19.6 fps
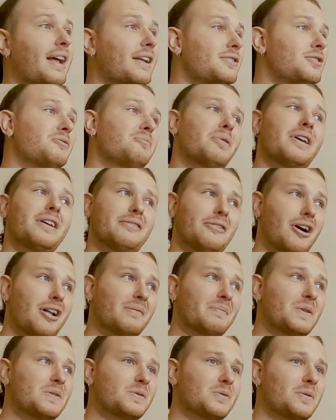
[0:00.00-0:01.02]
and I do play a lot
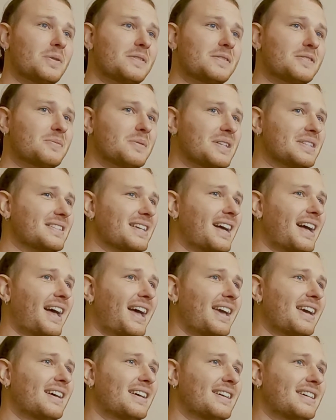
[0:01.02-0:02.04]
of musical instruments.
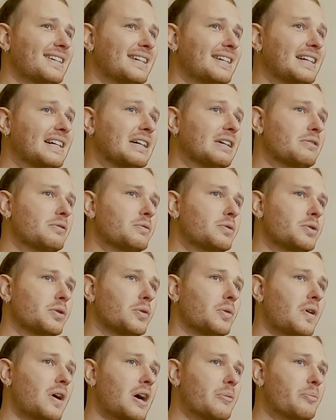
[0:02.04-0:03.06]
I
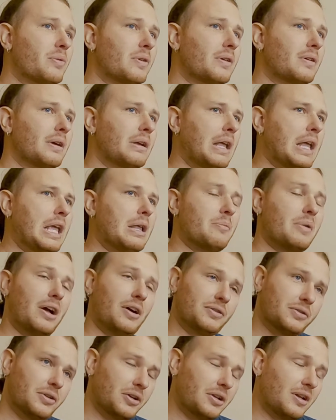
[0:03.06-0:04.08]
grew up in my
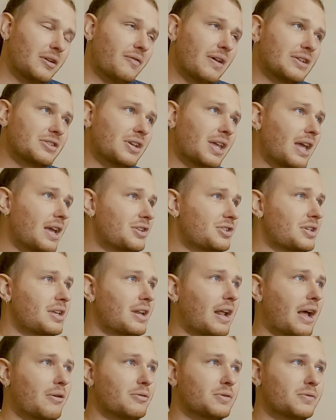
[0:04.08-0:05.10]
alternative
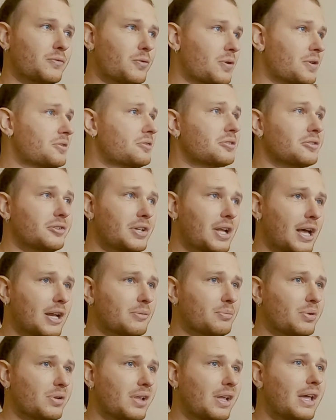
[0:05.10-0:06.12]
education. I was forced to learn how
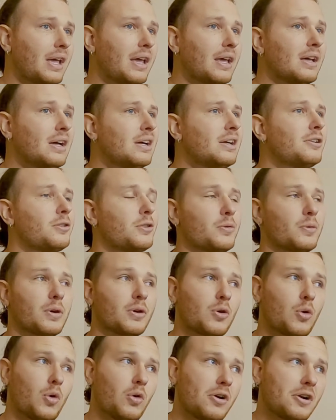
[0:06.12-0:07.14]
to play the
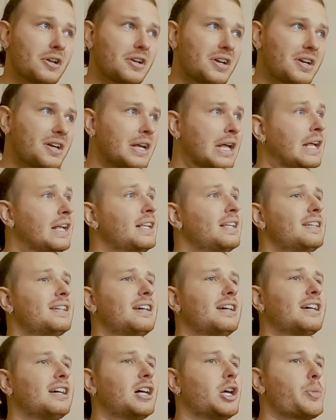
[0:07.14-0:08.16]
recorder.
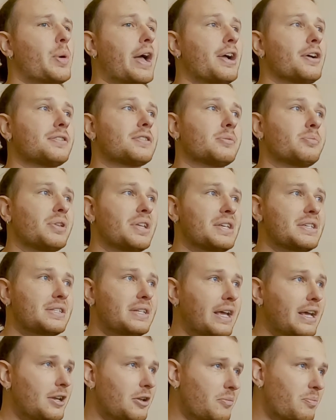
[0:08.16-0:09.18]
I also play
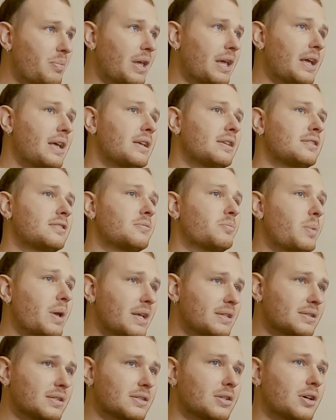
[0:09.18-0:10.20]
stand-up bass
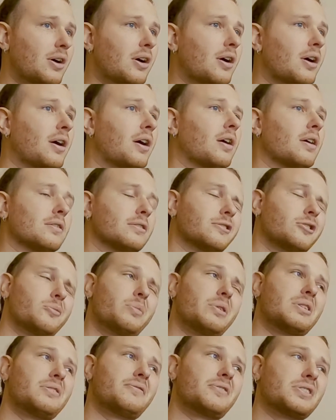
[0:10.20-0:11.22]
guitar, a
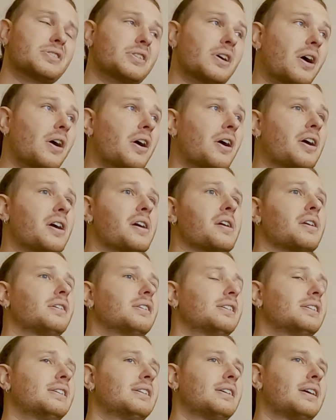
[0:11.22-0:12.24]
little bit of guitar,